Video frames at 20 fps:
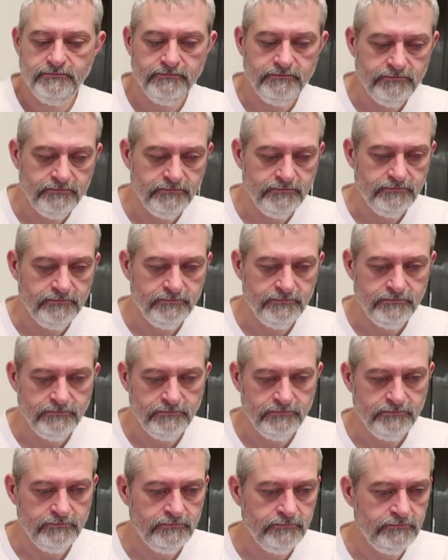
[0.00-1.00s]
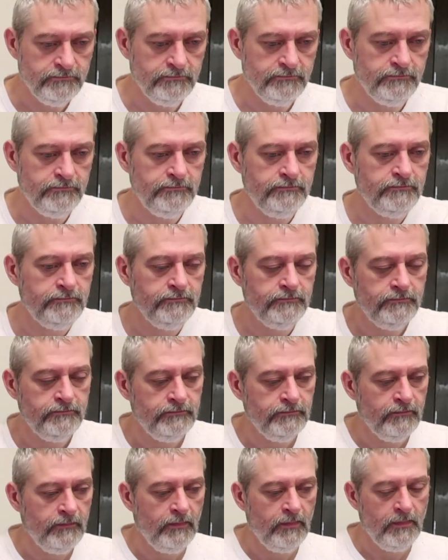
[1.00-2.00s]

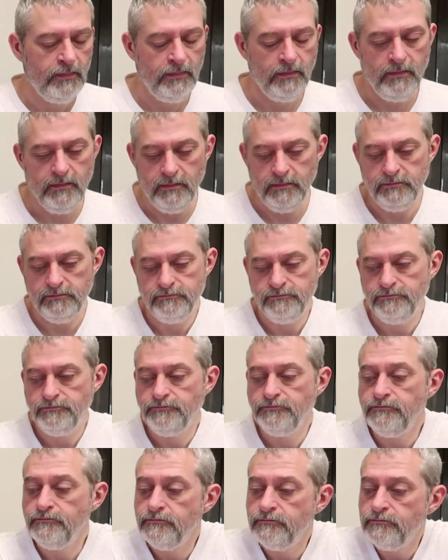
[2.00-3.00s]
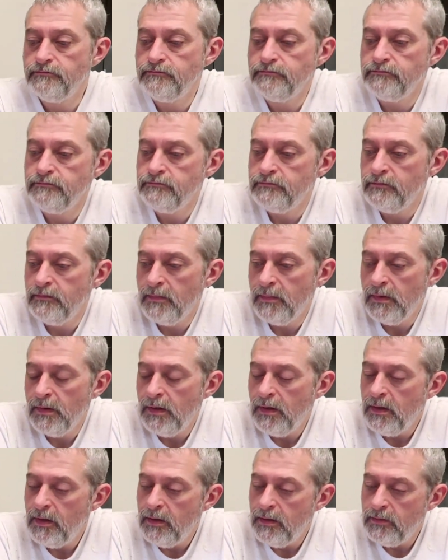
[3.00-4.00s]

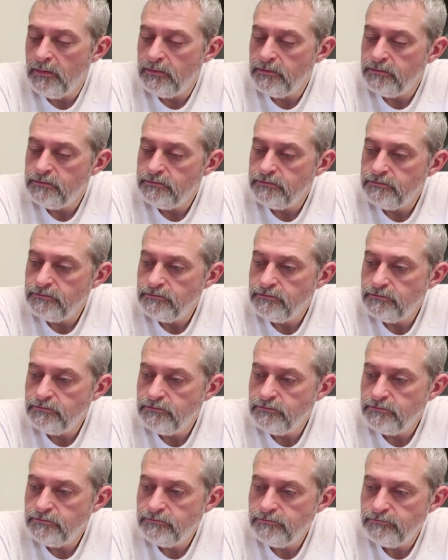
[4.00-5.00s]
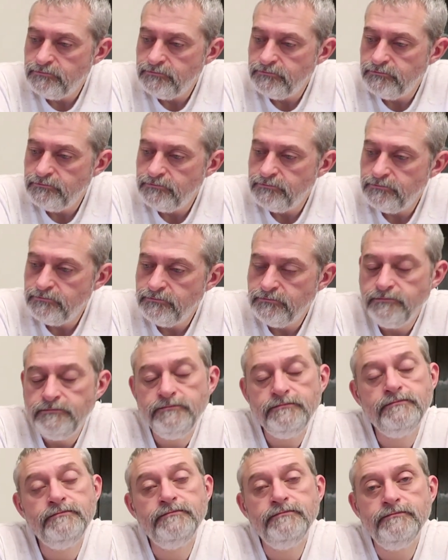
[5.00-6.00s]

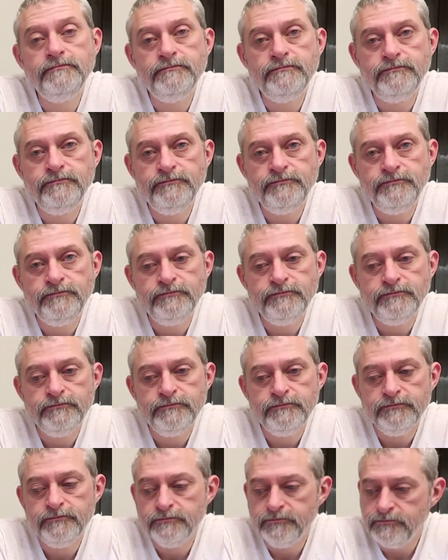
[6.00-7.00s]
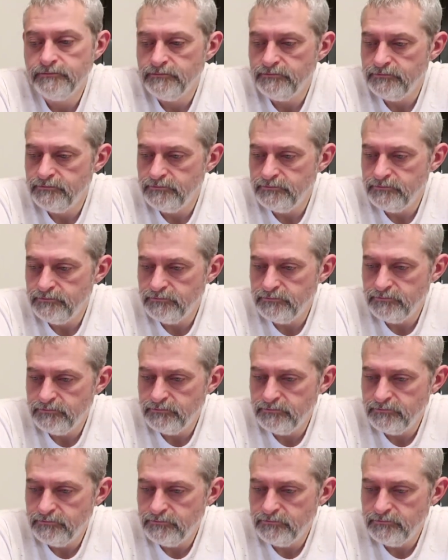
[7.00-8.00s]
(silent)